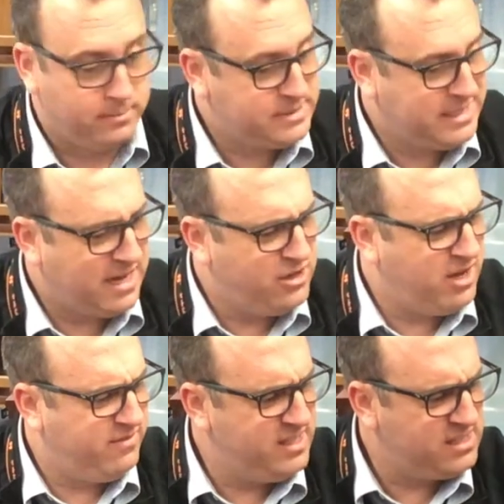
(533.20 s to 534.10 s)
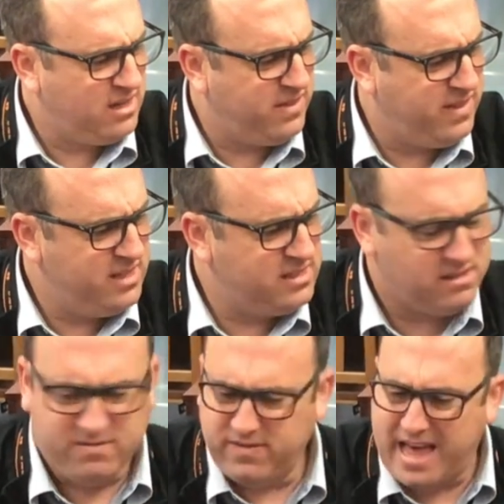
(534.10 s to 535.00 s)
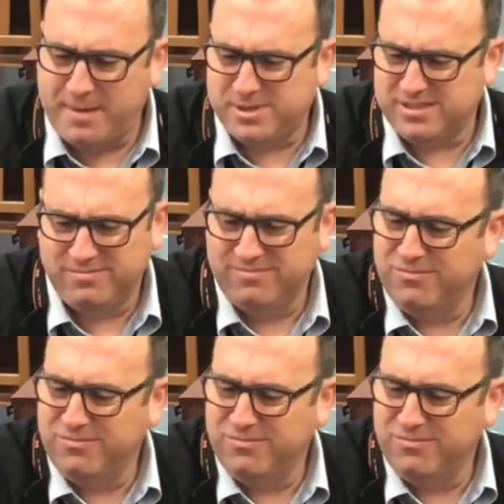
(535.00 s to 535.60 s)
See how you have these little things, flaps?